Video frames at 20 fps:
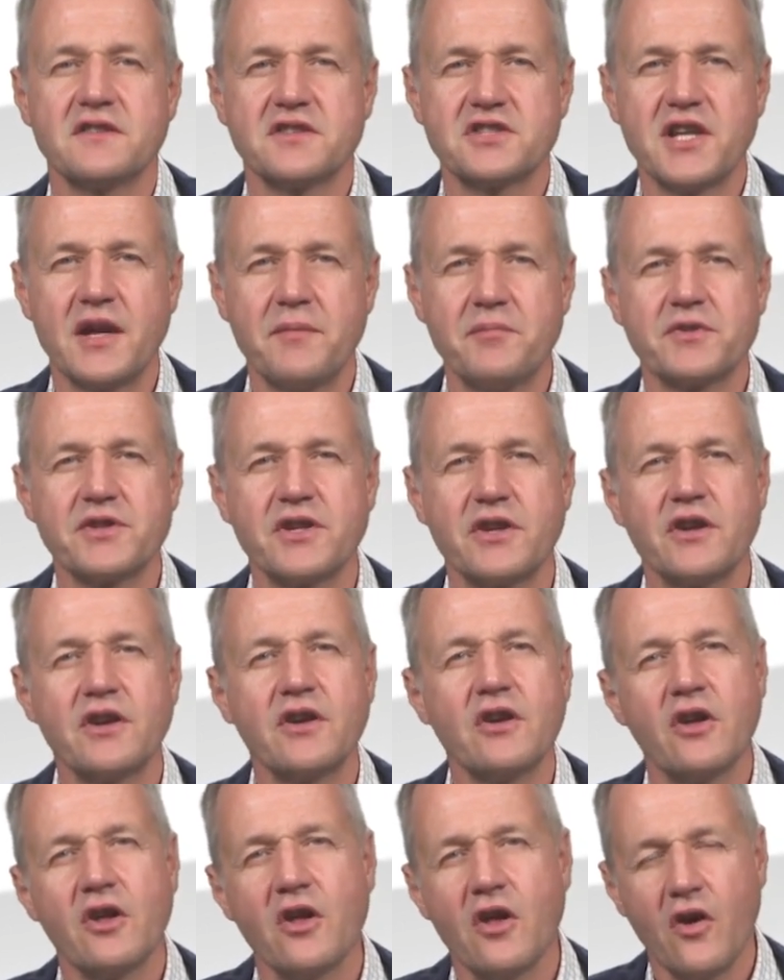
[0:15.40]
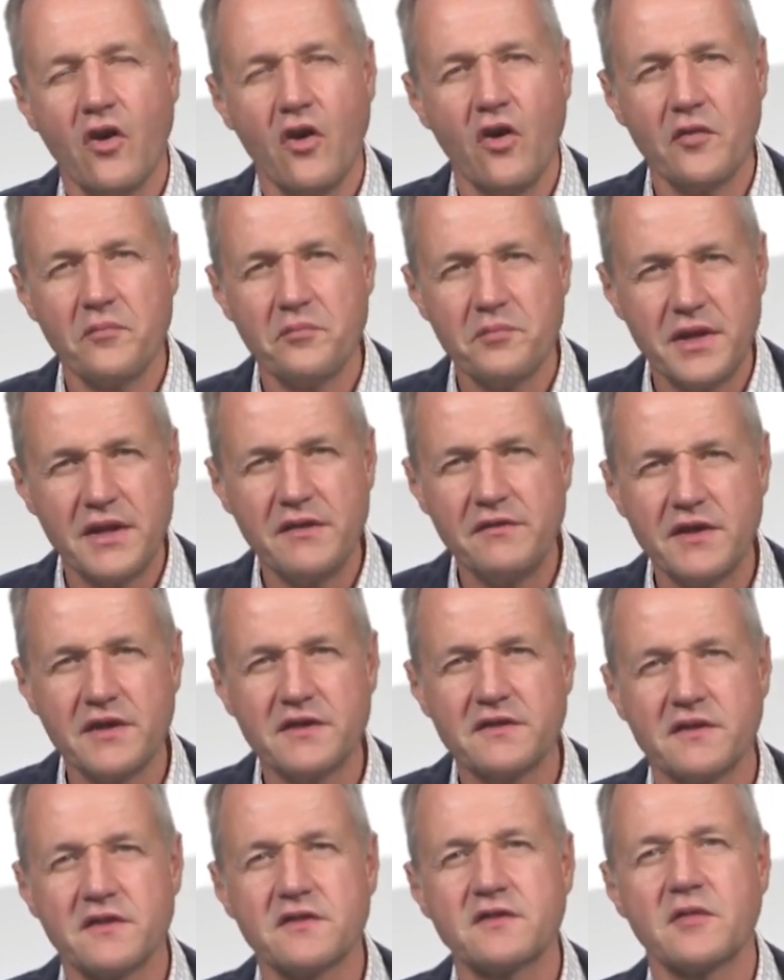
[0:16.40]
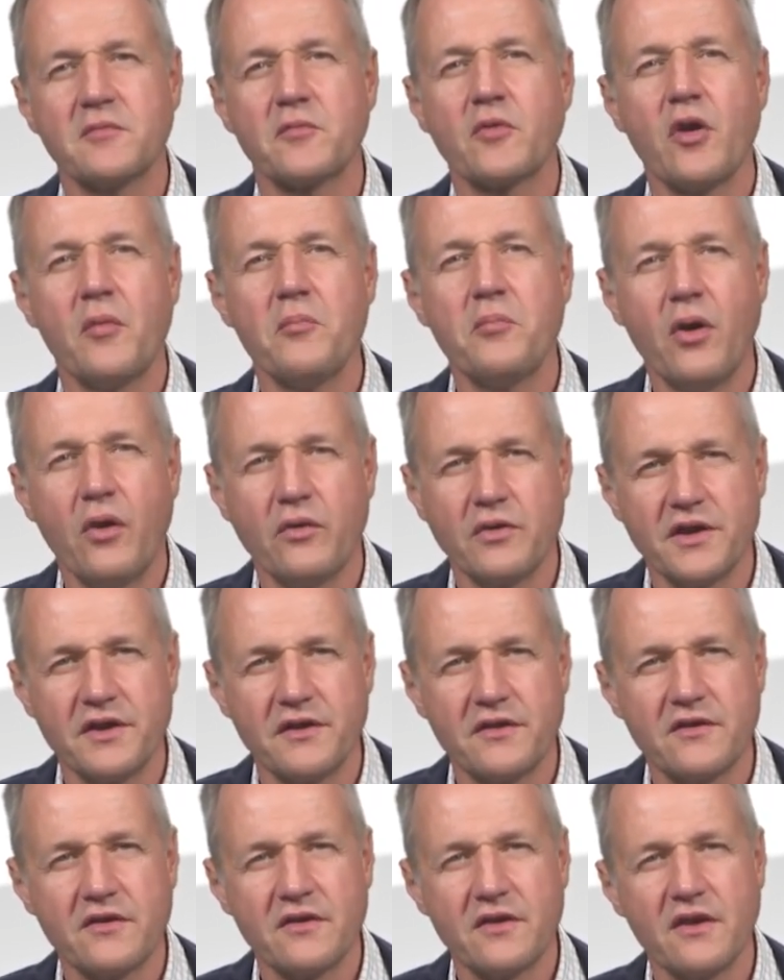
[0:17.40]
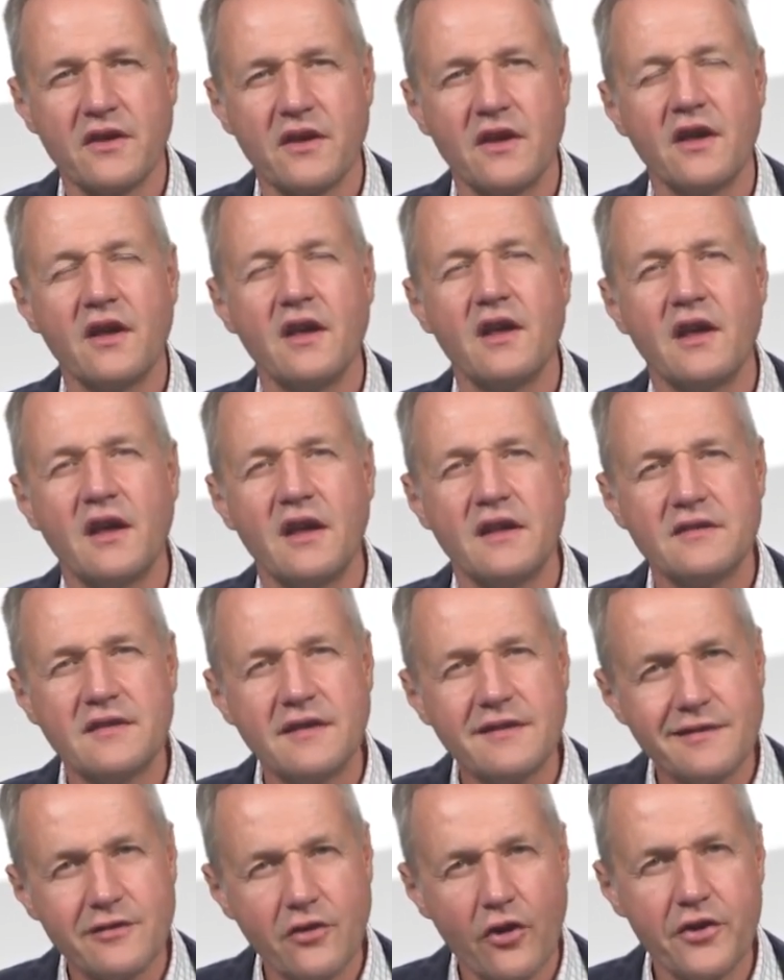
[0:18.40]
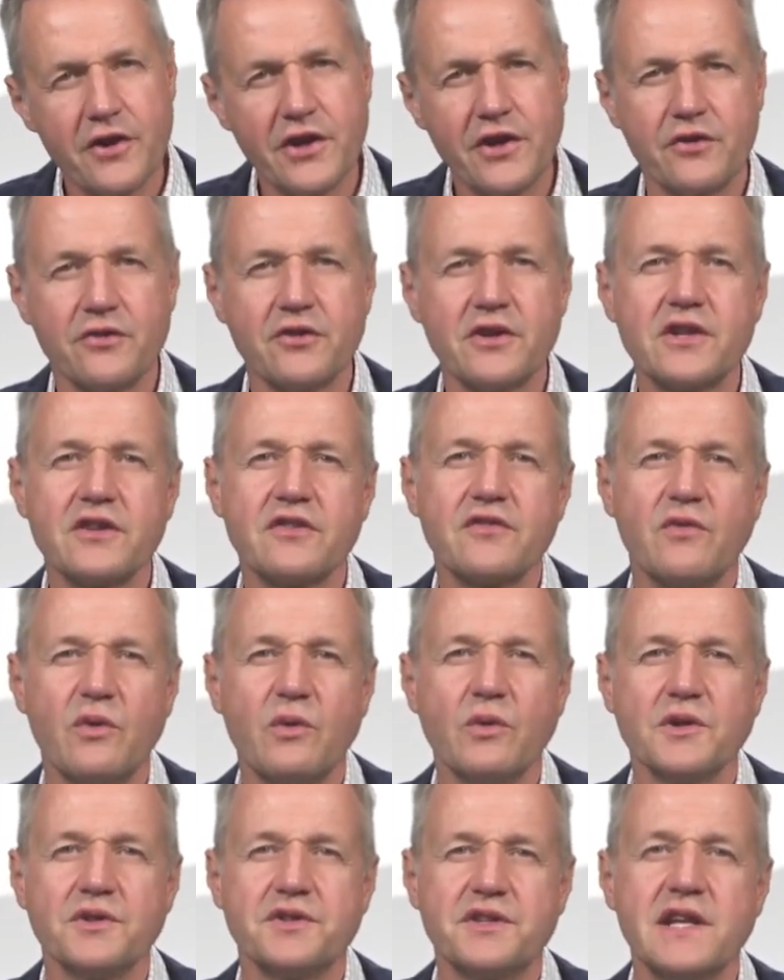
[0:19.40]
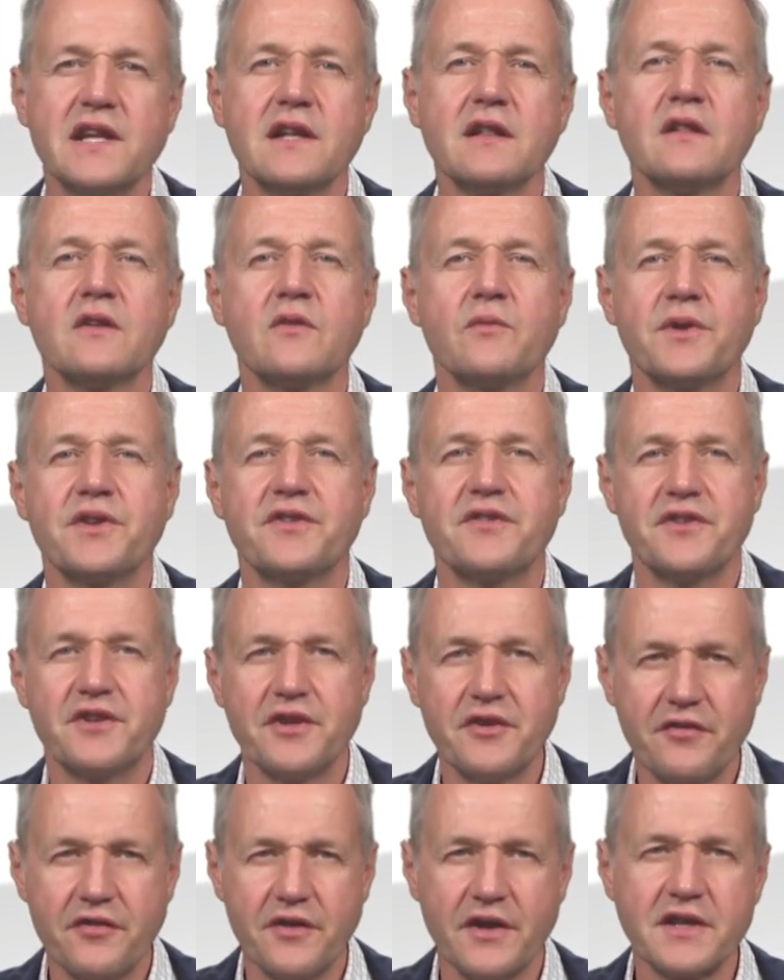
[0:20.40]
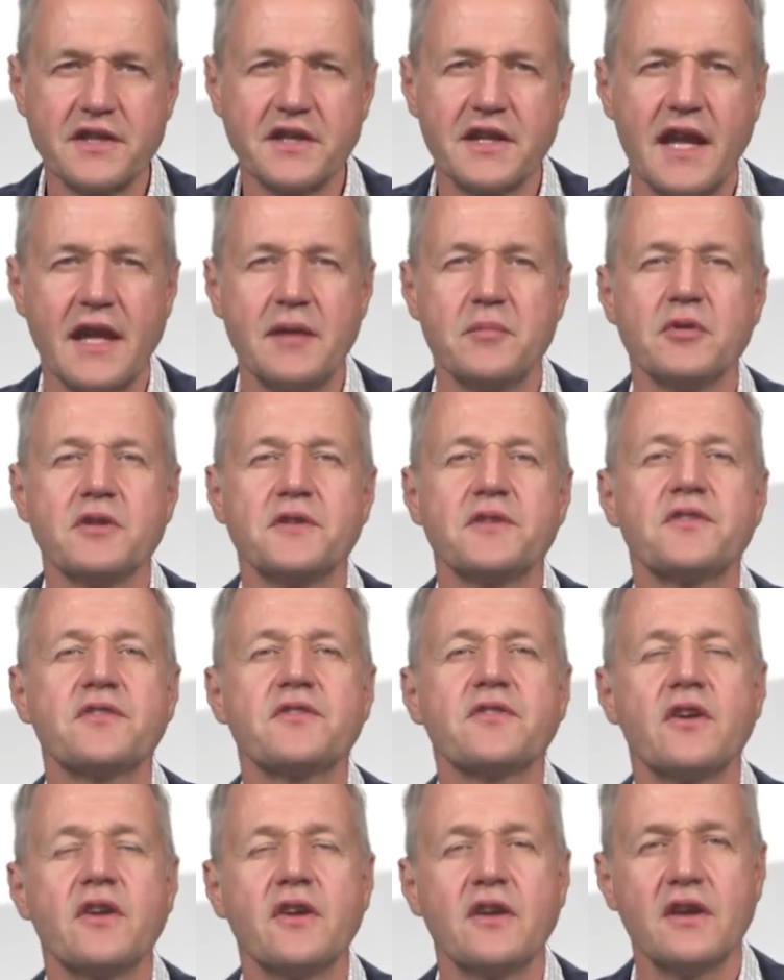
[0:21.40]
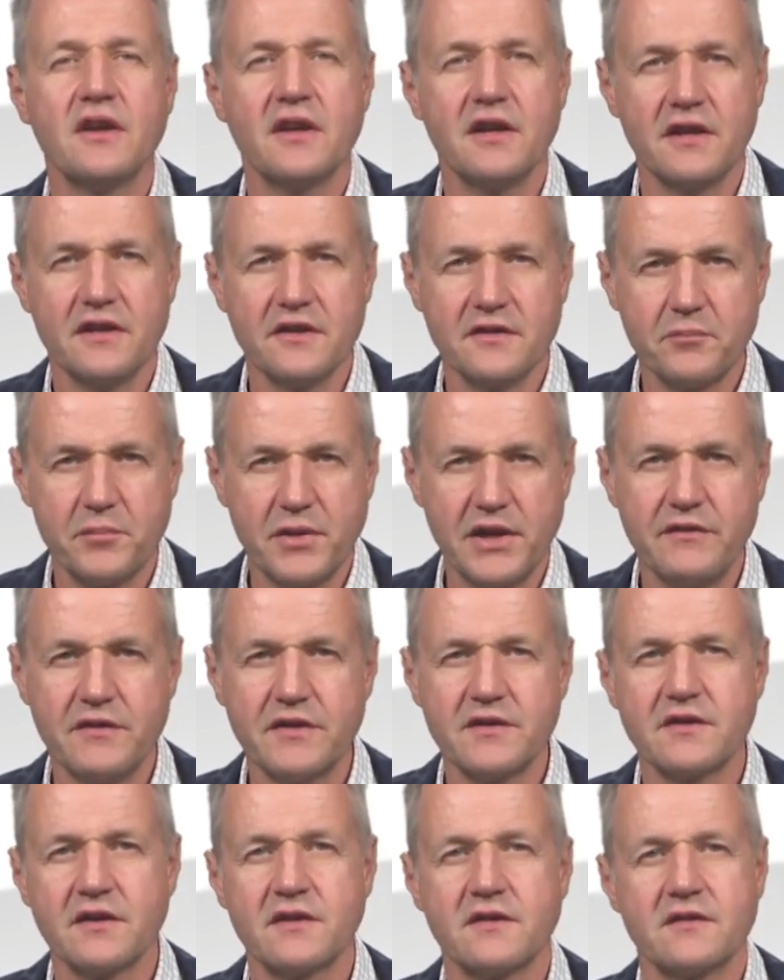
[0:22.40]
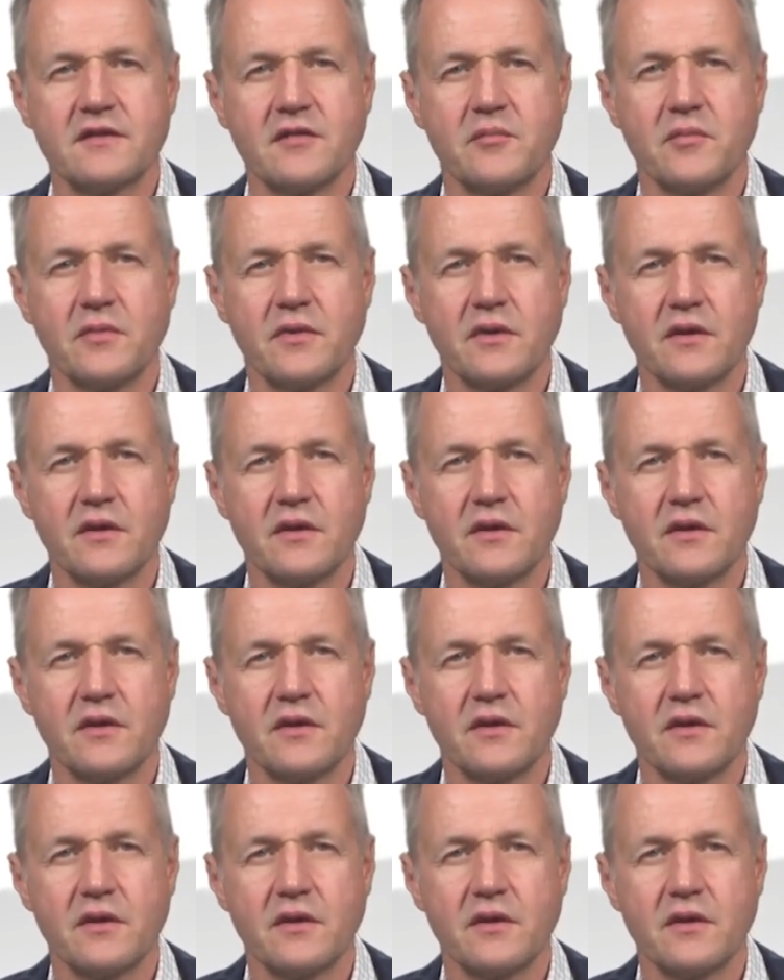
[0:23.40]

the chapter on PV system components. In this learning unit, we will deal with the different cables in a PV system.